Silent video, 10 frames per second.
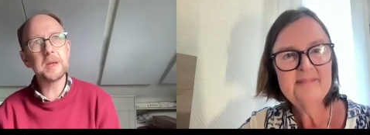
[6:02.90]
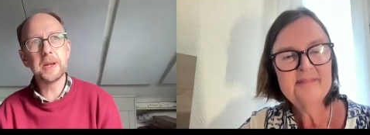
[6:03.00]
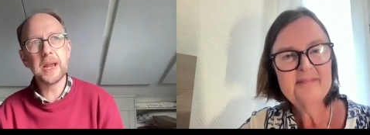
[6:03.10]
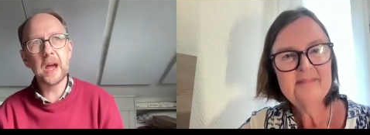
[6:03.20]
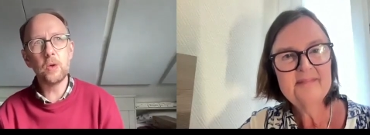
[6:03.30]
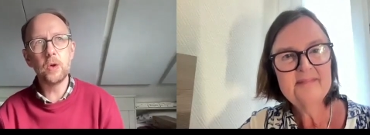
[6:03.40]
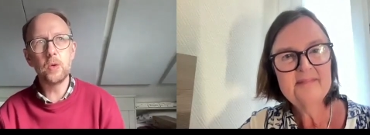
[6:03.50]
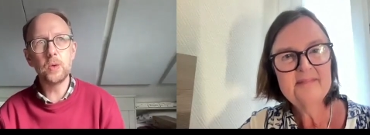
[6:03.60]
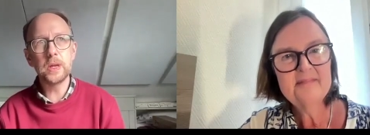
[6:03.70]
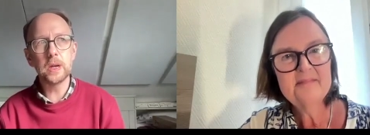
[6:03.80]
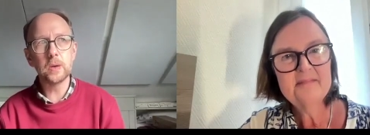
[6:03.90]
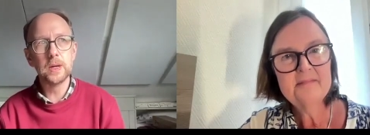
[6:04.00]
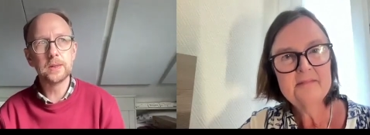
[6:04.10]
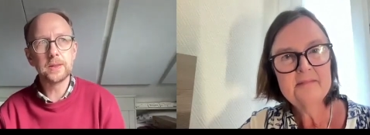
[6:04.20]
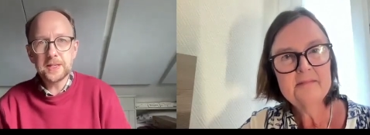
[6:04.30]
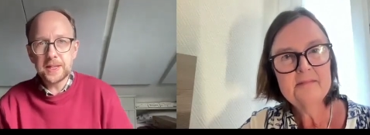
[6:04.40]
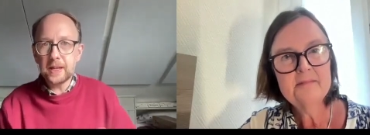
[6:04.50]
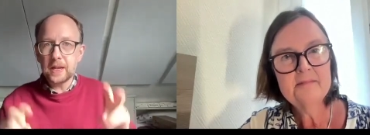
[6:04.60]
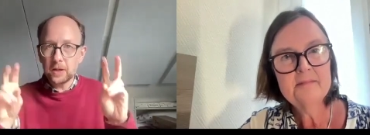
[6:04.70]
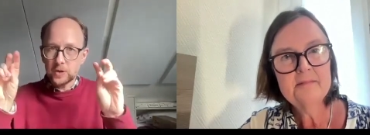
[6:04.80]
Speaker 1: of people now who, you know, they
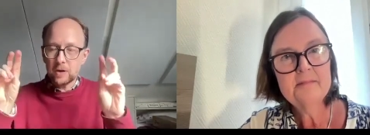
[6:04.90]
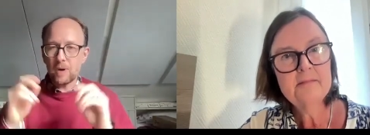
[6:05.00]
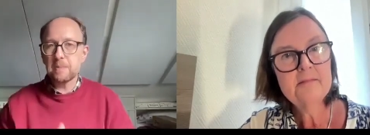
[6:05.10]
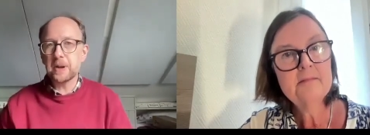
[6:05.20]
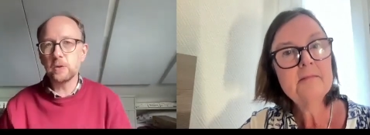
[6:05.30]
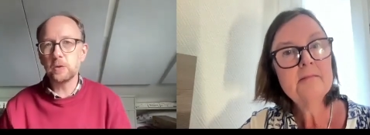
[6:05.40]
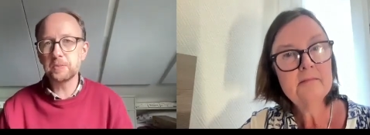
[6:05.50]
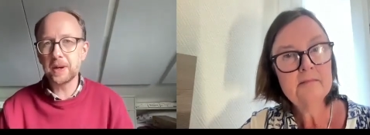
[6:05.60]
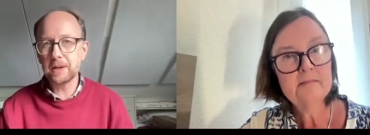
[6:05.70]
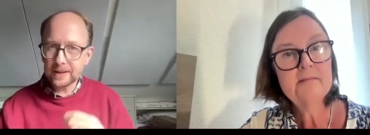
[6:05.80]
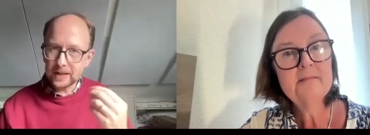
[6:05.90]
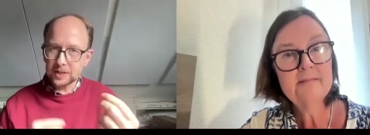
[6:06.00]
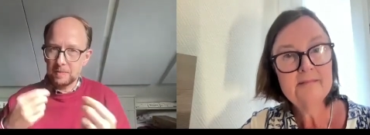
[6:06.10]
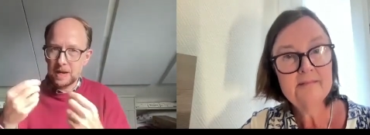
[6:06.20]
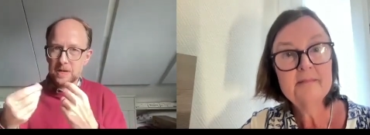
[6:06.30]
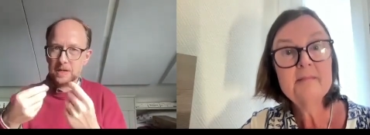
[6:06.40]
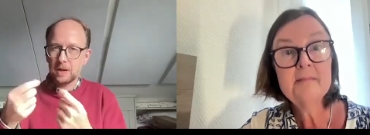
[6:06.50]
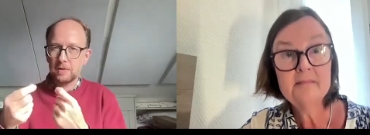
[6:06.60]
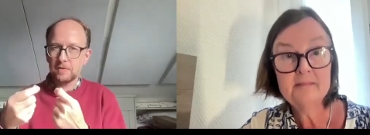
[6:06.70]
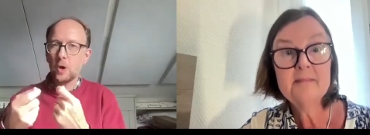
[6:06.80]
say they go down rabbit holes, but I think that's maybe
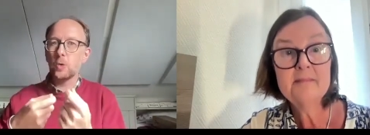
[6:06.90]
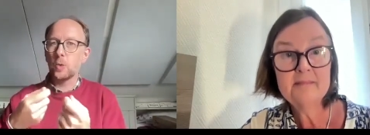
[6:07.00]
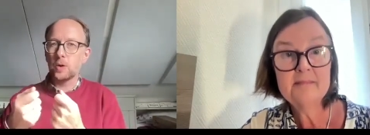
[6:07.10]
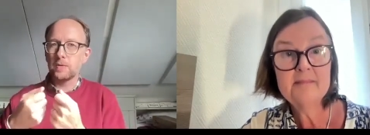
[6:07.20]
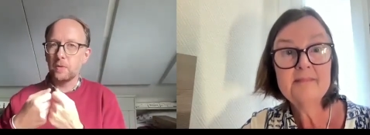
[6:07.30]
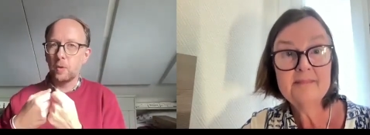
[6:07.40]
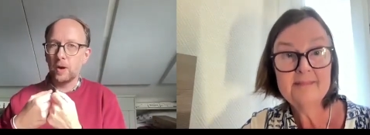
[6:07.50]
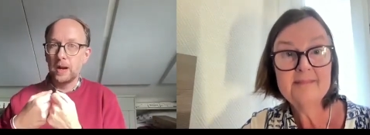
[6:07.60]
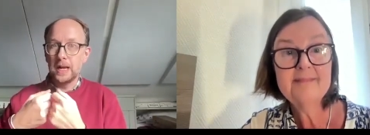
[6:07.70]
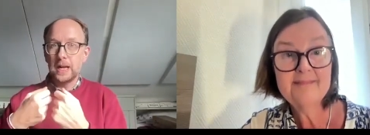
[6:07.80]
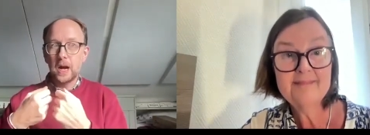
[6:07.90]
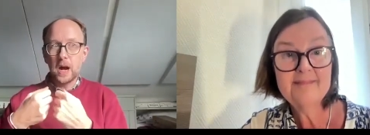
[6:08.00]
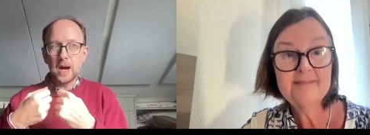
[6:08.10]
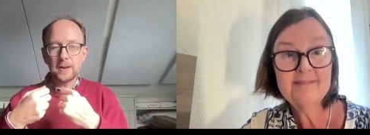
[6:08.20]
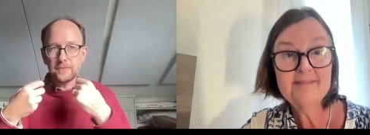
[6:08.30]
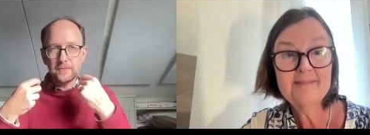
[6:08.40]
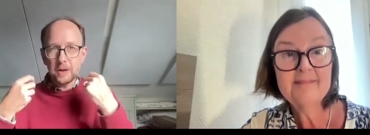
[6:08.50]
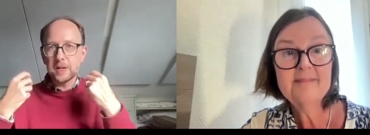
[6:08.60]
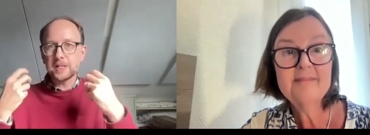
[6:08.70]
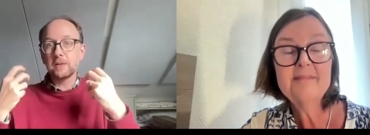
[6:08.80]
kind of code word for, I
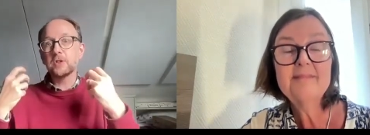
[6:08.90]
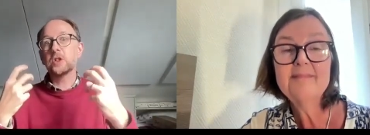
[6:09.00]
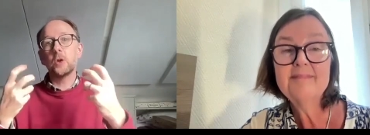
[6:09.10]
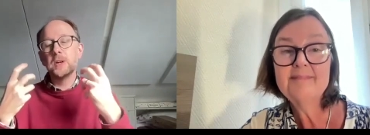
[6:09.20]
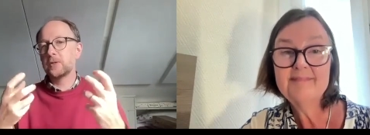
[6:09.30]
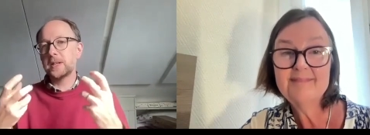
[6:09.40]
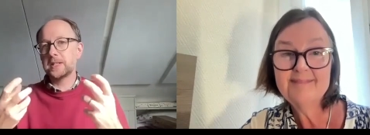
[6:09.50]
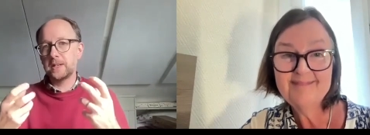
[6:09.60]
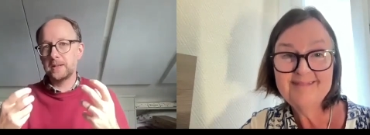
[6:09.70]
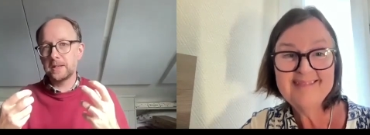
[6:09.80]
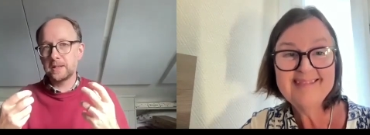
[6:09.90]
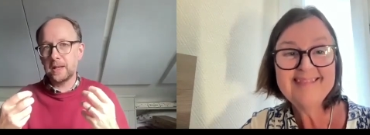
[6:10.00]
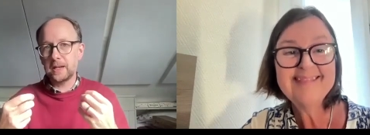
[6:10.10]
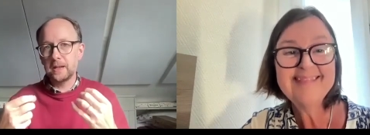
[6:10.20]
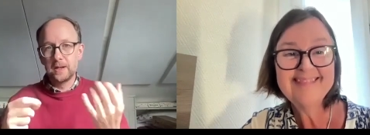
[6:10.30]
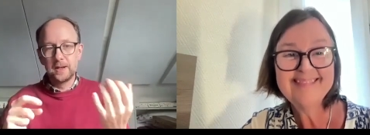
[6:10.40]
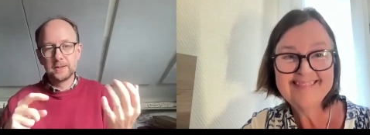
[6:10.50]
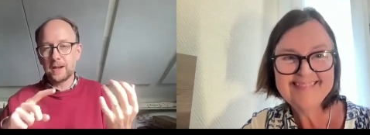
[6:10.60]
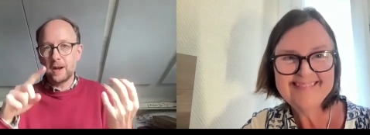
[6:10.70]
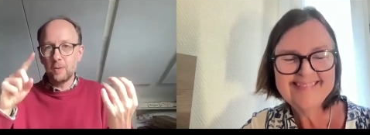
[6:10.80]
found myself so interested in this thing
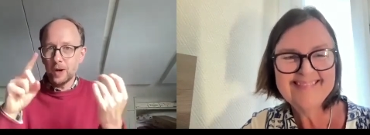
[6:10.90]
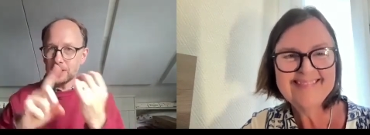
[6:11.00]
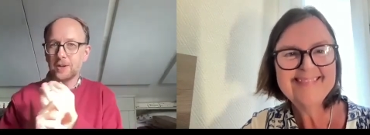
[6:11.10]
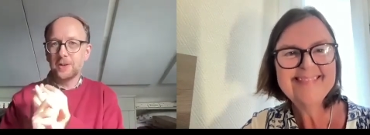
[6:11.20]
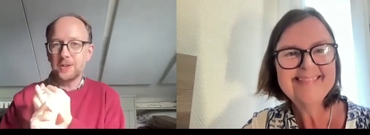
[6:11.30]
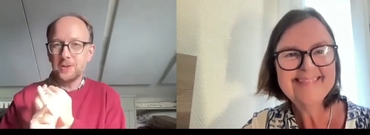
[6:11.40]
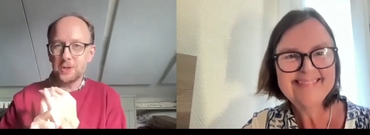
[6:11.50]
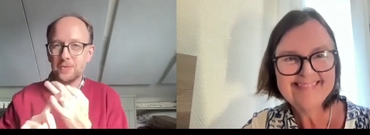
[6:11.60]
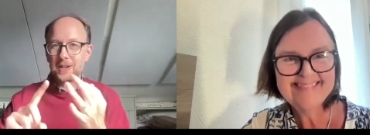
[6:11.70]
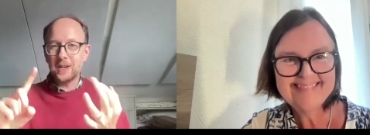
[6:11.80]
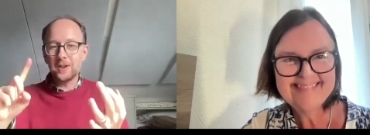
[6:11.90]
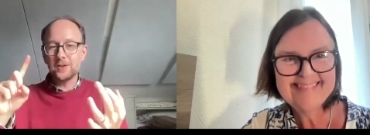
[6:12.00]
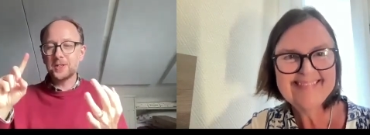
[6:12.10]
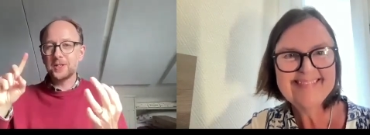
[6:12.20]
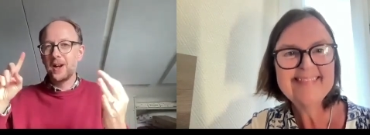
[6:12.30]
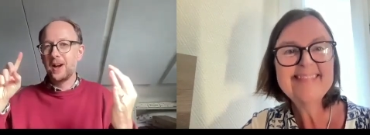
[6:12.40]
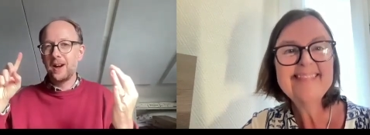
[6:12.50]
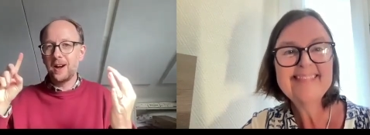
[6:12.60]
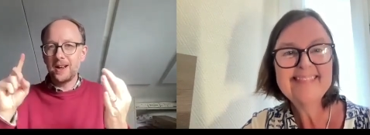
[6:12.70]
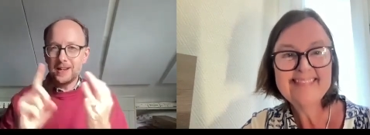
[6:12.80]
that I watched all the YouTube videos,
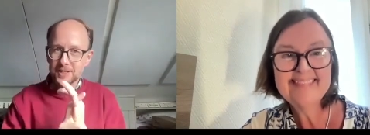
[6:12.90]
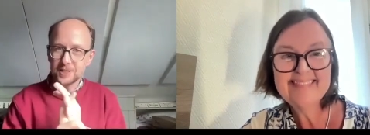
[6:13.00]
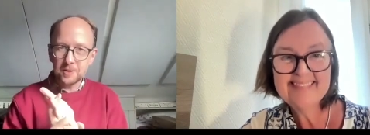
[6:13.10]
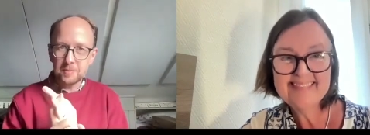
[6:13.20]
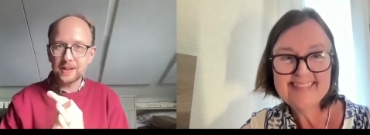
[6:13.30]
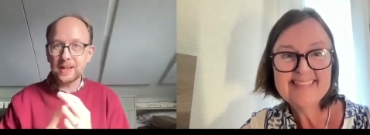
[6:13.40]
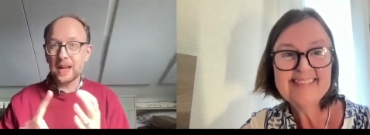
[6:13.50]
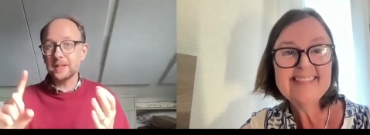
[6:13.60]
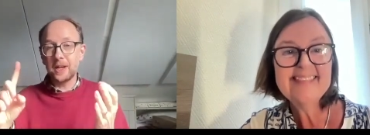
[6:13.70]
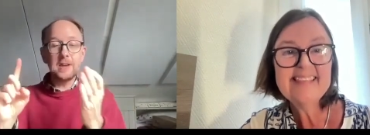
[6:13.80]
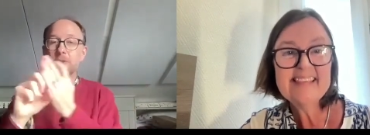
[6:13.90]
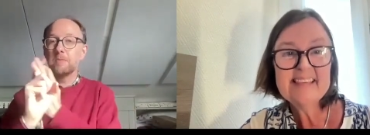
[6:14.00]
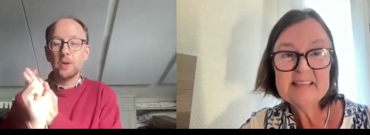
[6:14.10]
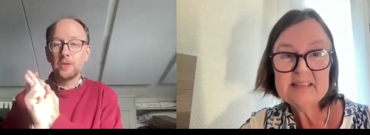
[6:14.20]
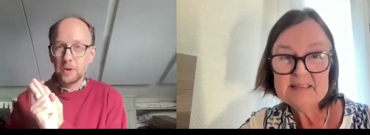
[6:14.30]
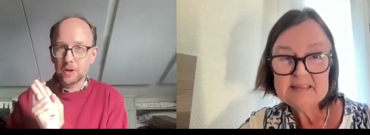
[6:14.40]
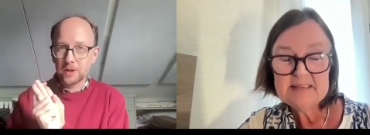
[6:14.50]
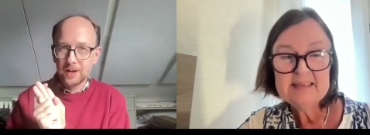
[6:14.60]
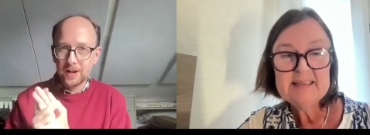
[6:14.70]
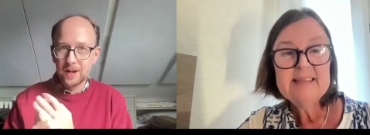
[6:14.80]
I listened to the podcast, I even bought the
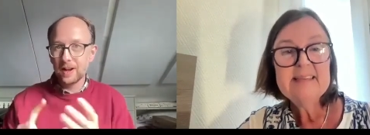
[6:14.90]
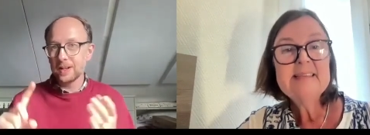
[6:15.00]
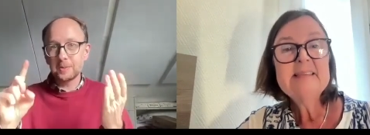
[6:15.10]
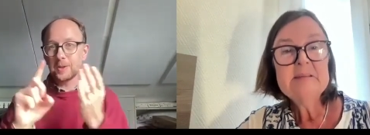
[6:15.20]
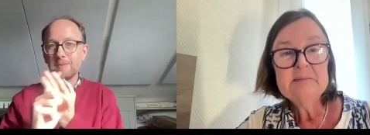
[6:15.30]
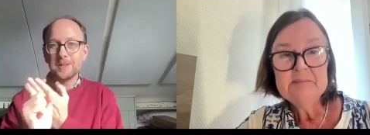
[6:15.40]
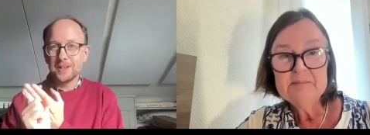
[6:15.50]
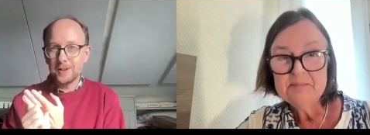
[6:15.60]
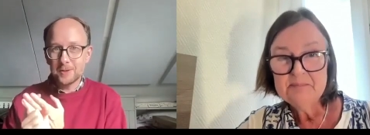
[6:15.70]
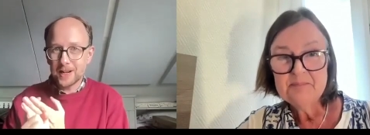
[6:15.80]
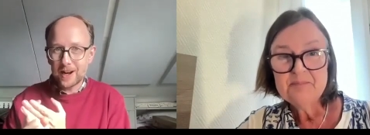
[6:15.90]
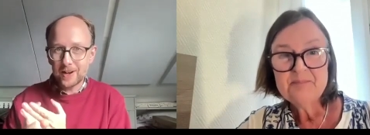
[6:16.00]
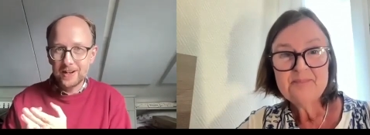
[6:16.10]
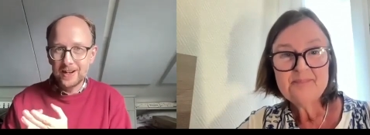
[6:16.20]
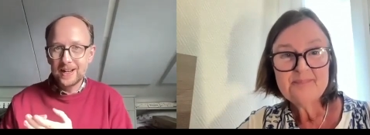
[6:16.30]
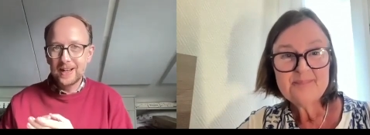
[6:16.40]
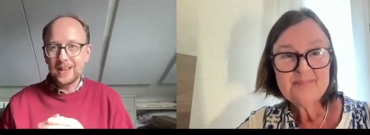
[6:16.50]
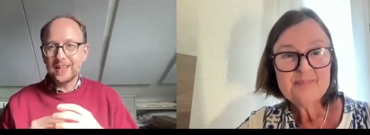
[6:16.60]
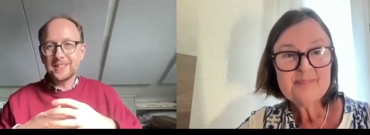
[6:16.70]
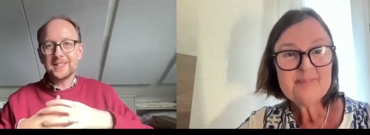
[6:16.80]
book, I subscribed to the newsletter.
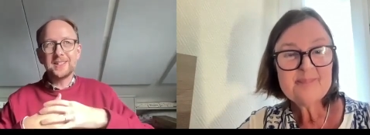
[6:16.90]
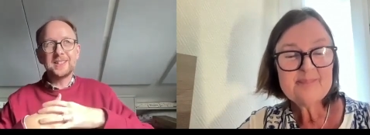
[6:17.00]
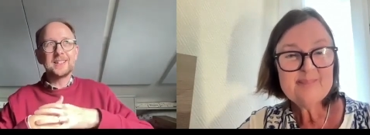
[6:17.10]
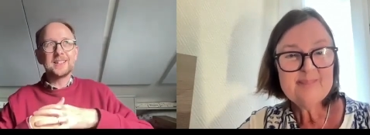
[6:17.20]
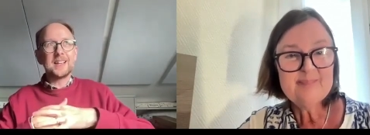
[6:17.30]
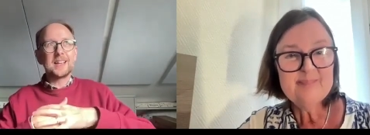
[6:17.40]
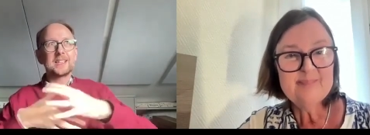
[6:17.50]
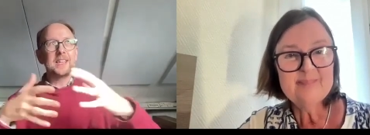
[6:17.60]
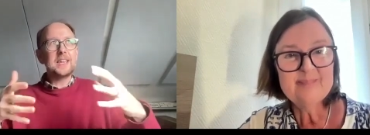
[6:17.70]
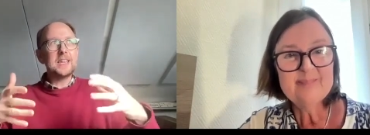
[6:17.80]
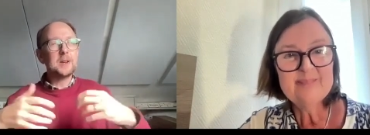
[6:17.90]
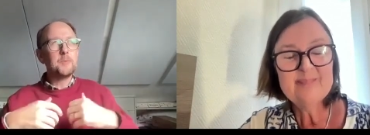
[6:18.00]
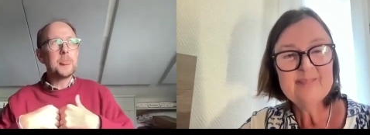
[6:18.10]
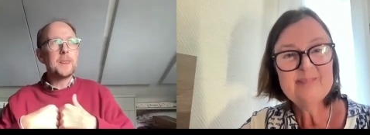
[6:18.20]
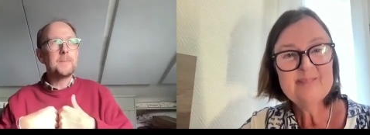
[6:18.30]
It's like the